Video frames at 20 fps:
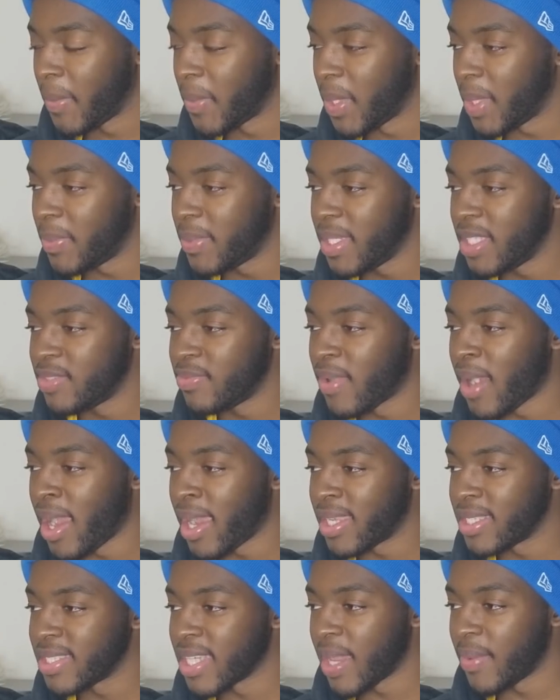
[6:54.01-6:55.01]
Where were these
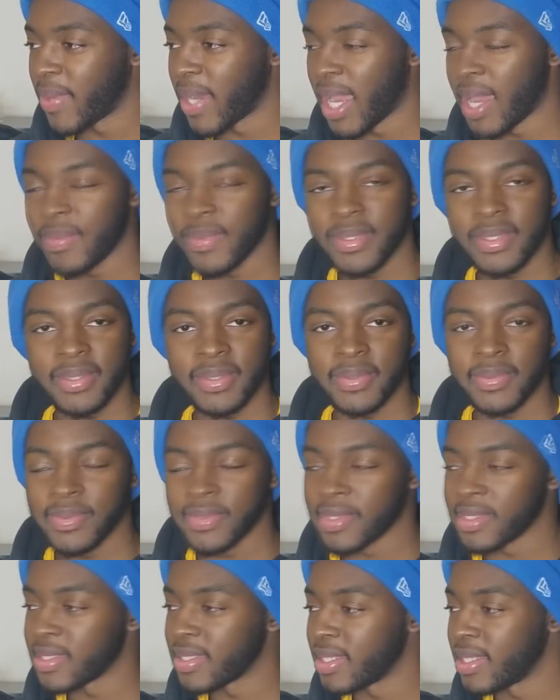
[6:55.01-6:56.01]
rockets at when I was
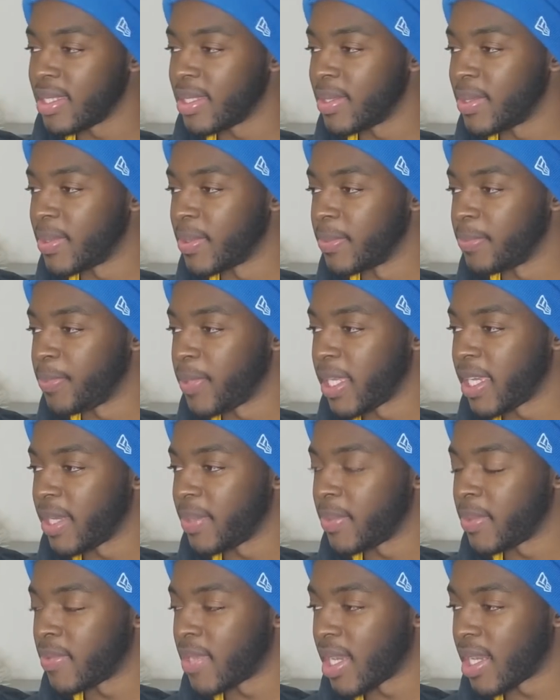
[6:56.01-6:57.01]
little
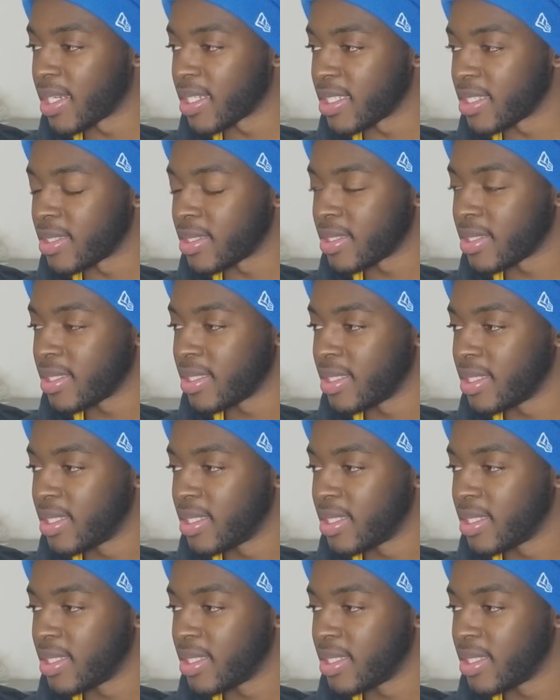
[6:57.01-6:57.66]
playing with rockets?